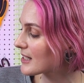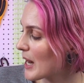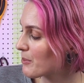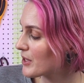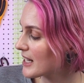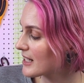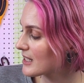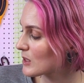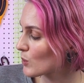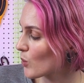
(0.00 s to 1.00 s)
Fabric
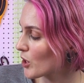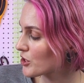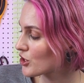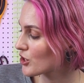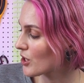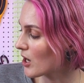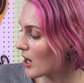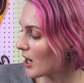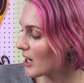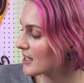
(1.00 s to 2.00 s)
swatch
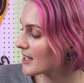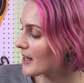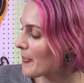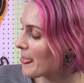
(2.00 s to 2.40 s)
card,